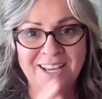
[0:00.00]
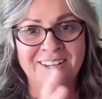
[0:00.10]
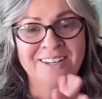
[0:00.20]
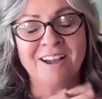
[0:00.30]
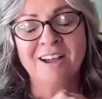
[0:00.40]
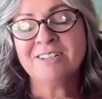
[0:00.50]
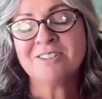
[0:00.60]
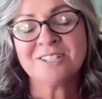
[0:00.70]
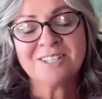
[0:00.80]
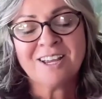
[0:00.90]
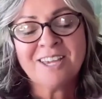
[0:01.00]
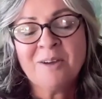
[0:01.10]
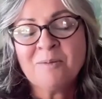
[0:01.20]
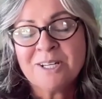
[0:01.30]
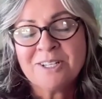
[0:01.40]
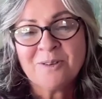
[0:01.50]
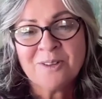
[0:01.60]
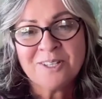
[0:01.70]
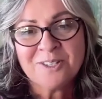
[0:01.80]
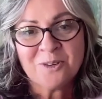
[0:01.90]
And I can't wait to go
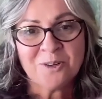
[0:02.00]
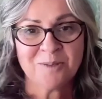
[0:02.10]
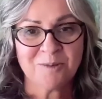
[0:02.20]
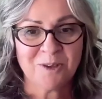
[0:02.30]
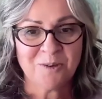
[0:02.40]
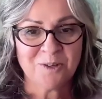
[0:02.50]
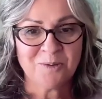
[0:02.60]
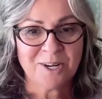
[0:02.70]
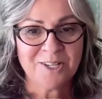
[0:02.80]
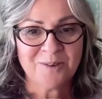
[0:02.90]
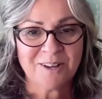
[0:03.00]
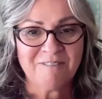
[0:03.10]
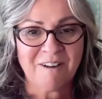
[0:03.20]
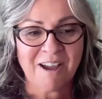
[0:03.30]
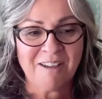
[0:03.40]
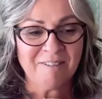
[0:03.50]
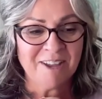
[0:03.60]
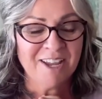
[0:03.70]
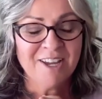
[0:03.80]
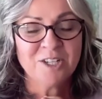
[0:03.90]
on these journeys with you in 2025.
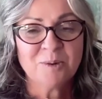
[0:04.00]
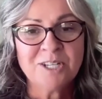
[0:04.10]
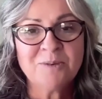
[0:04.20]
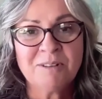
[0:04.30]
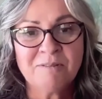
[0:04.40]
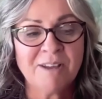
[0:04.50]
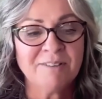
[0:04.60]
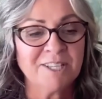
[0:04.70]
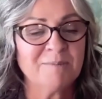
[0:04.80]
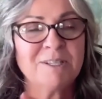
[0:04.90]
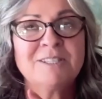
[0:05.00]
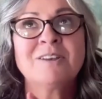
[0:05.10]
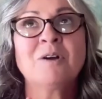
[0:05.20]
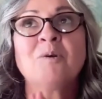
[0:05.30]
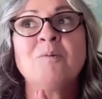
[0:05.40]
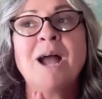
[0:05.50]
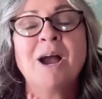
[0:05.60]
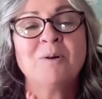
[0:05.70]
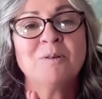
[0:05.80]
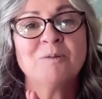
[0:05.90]
2025 is going to be so
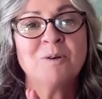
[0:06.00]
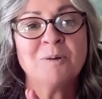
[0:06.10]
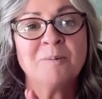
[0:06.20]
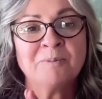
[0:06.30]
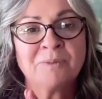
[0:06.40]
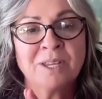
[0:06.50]
powerful.